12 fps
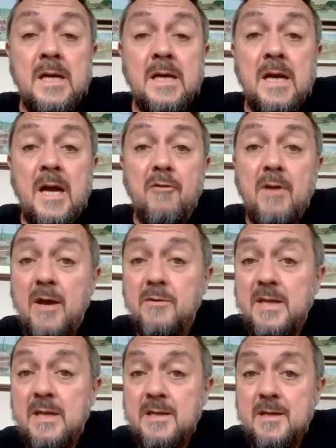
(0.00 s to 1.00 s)
around
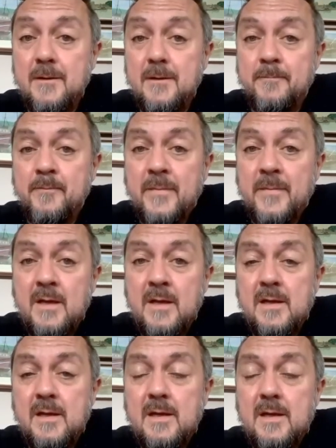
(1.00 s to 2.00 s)
India.
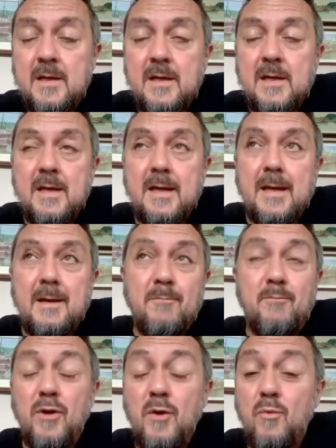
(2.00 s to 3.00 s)

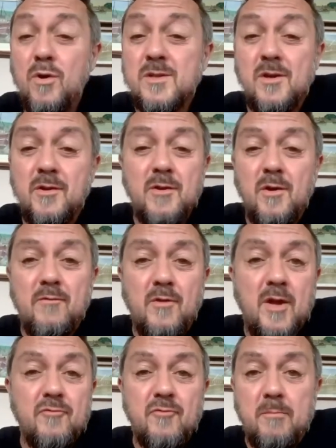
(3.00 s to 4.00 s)
Probably worked on over
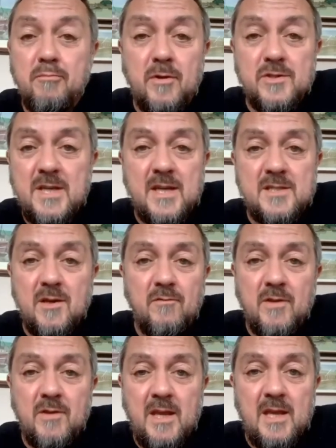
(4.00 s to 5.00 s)
100 projects
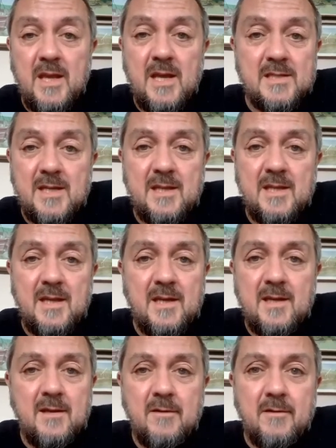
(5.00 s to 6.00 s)
over the years, I think,
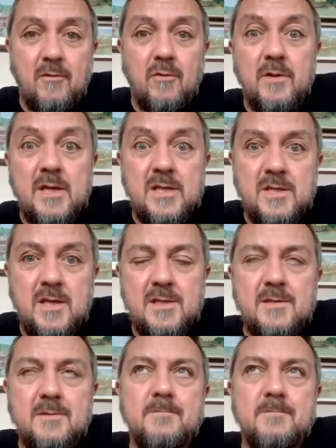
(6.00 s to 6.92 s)
all these years.